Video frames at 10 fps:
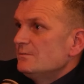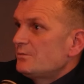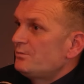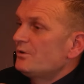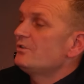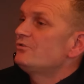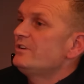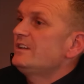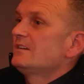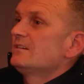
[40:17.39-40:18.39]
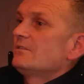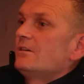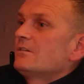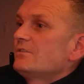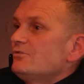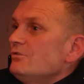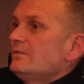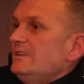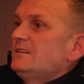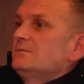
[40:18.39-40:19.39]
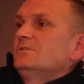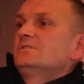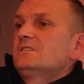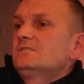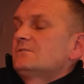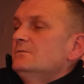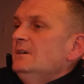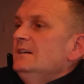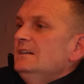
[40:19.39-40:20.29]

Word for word: But put a drink in or a drug into my system